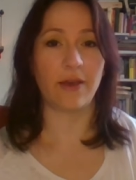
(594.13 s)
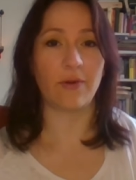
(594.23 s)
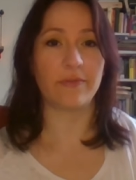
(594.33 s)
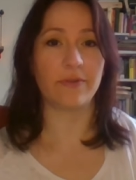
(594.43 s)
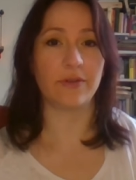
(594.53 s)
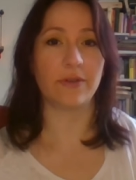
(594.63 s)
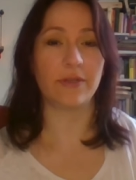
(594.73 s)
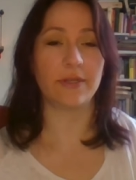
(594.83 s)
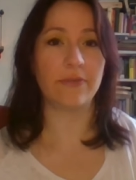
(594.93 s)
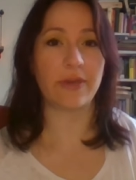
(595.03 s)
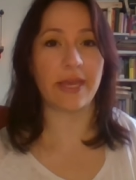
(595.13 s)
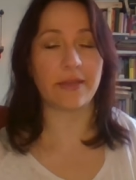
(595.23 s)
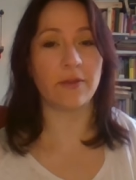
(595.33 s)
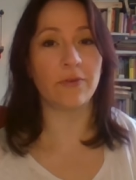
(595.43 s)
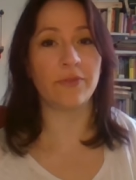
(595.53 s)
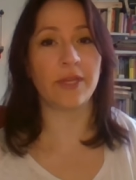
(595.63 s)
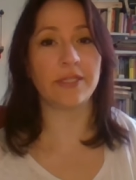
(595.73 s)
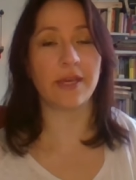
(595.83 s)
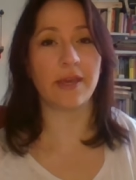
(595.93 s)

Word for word: However, if I had known that,